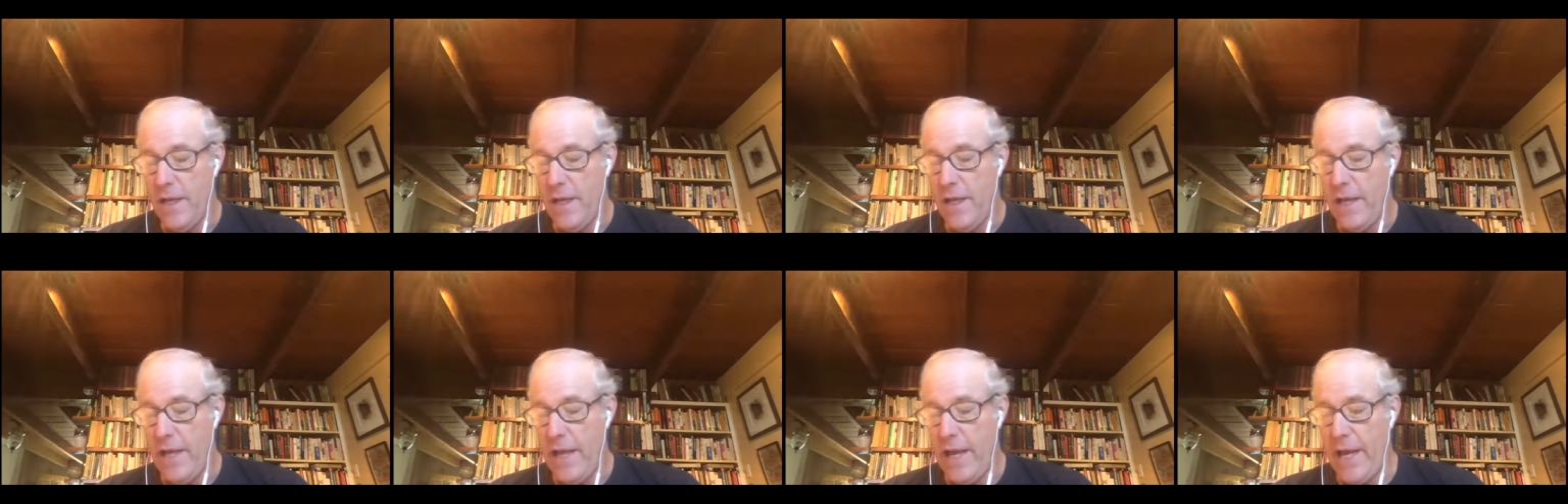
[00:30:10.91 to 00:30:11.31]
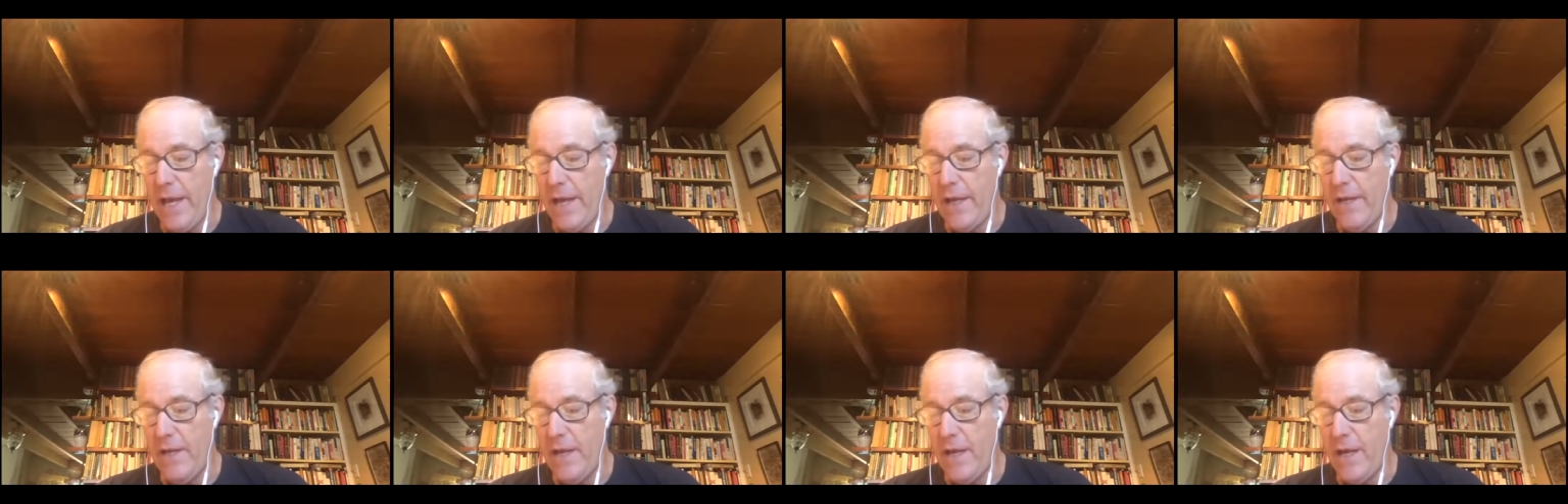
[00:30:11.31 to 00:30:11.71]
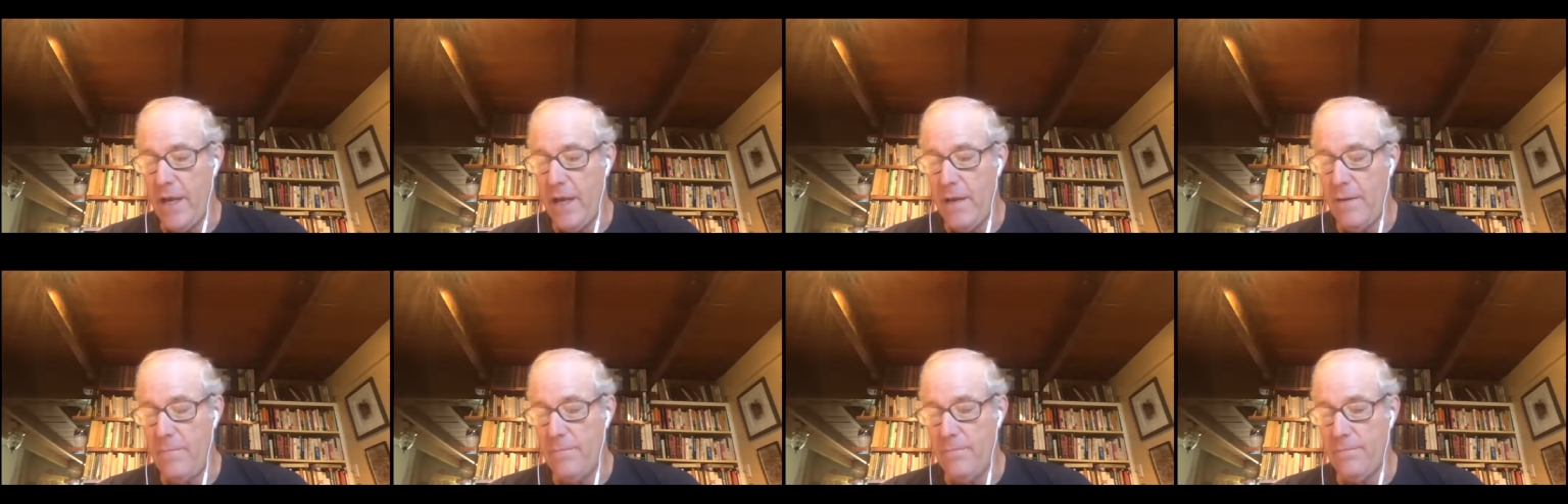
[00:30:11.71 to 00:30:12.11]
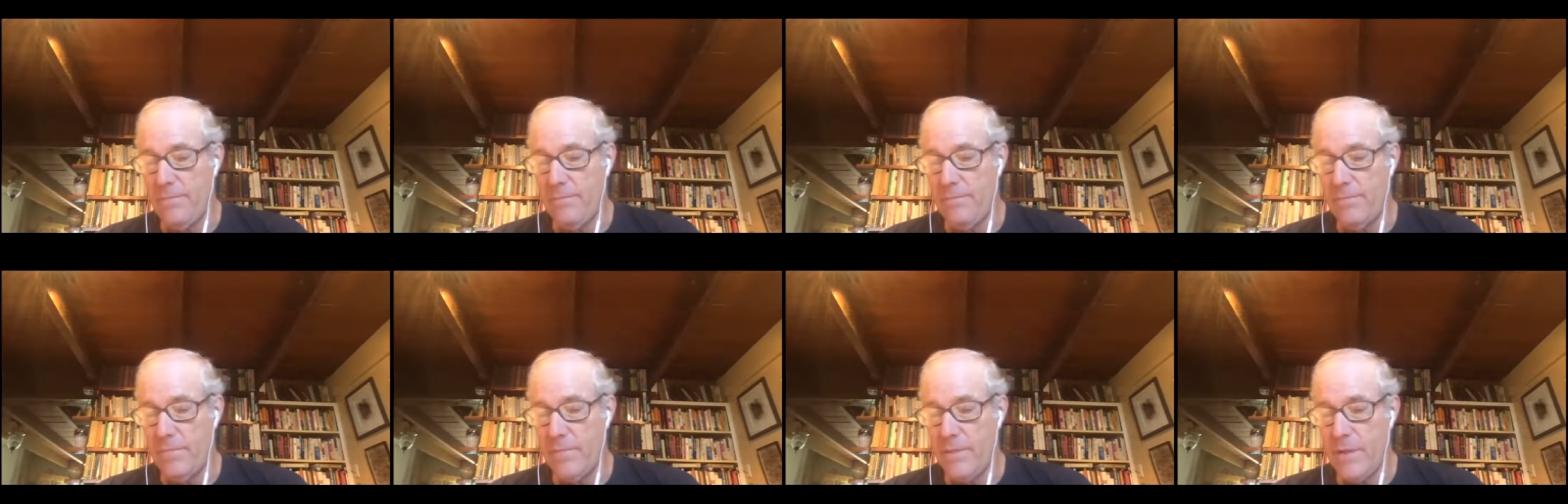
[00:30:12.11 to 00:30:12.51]
And um,
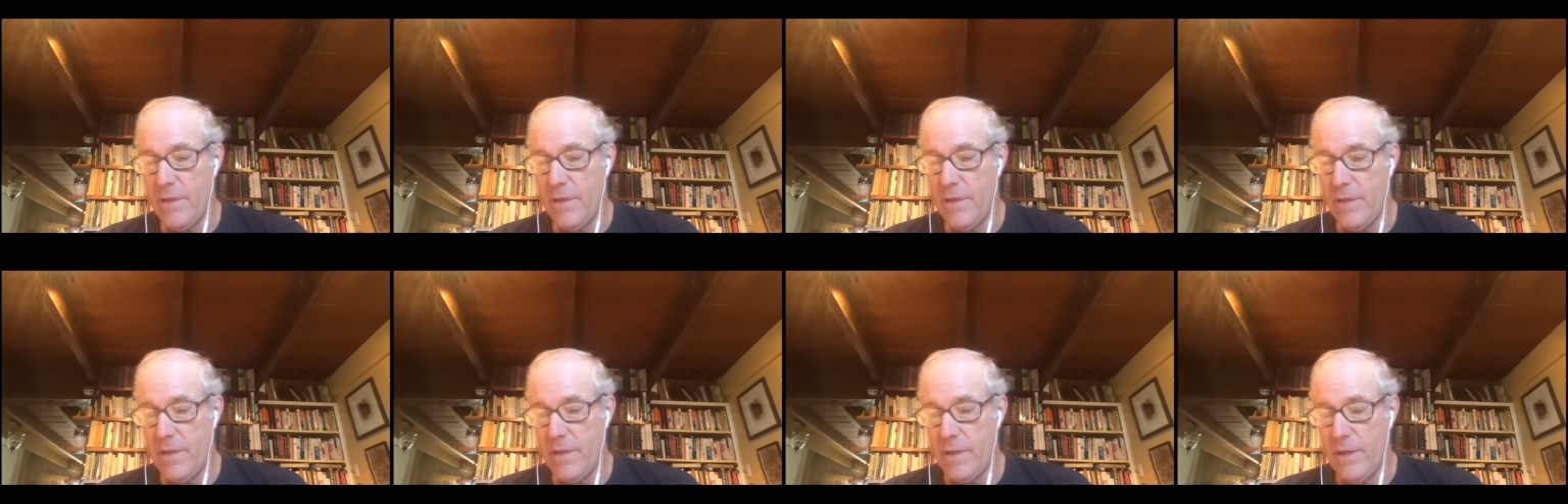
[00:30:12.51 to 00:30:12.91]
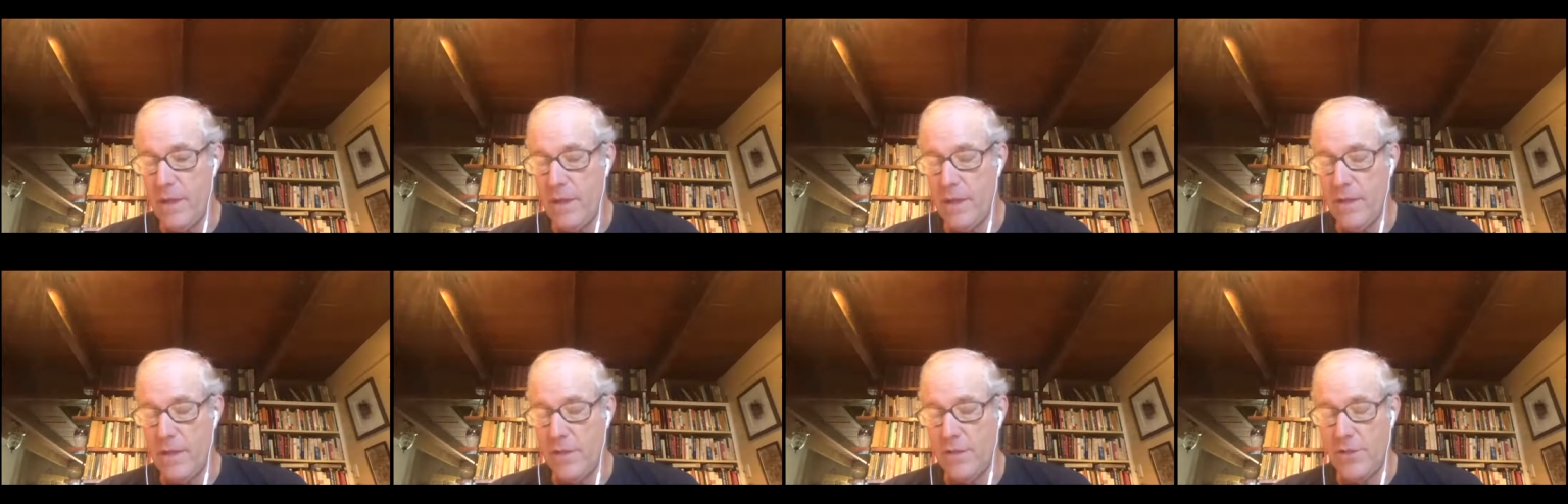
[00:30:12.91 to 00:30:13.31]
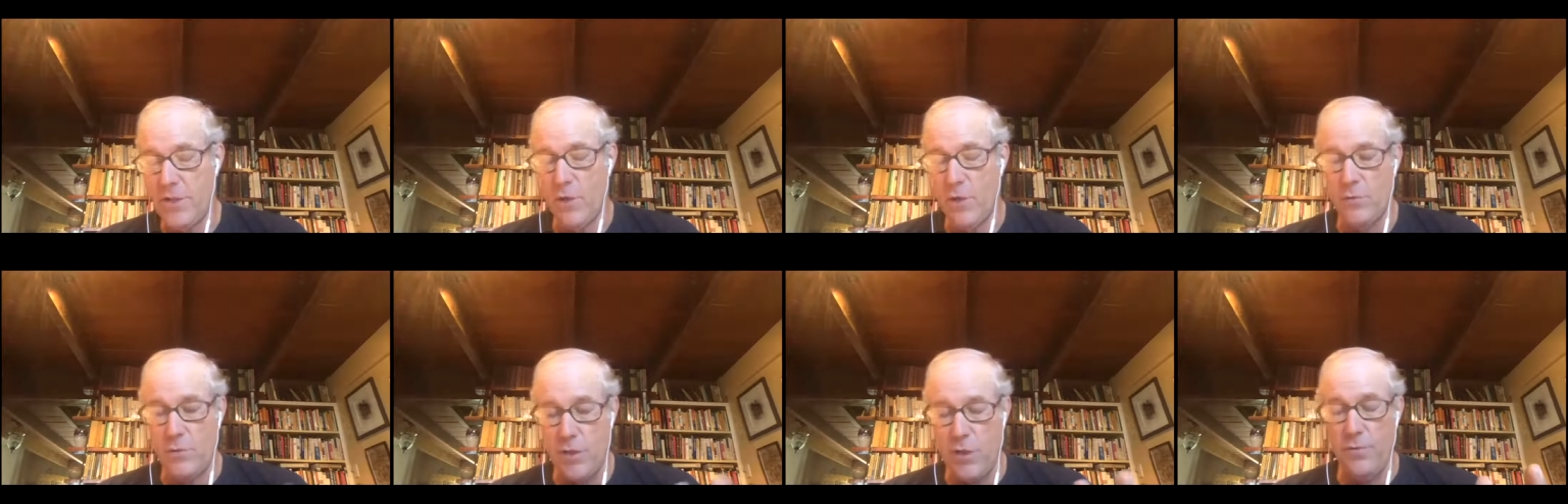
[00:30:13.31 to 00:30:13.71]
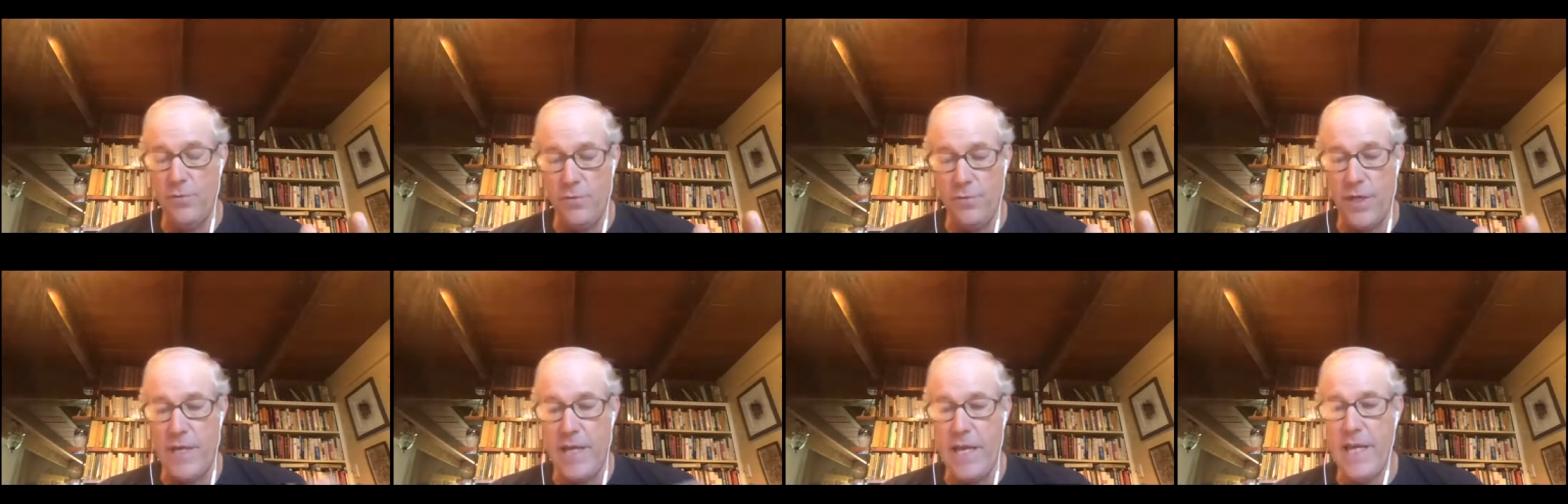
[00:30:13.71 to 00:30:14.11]
so, so the
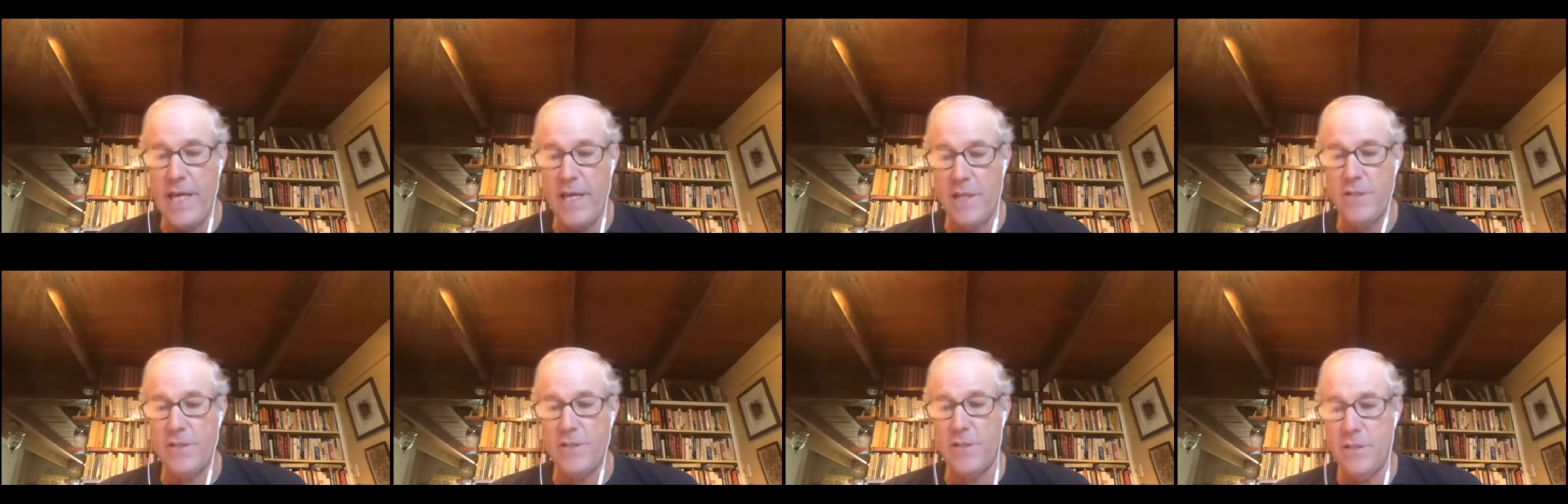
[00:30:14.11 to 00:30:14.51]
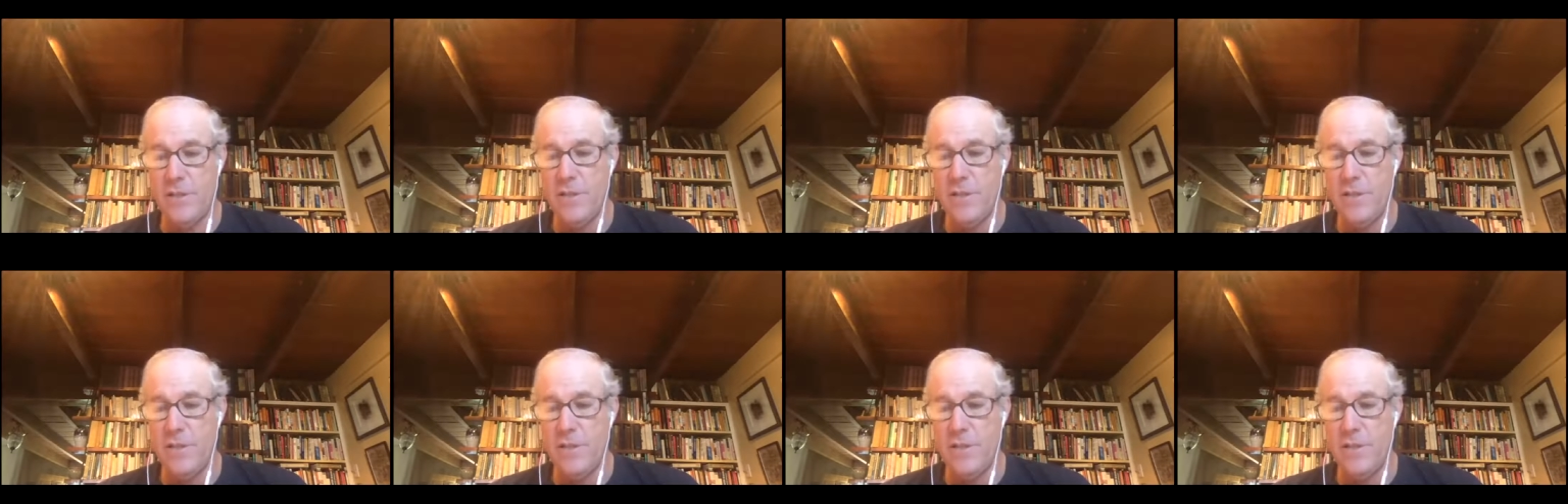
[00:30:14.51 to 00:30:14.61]
key is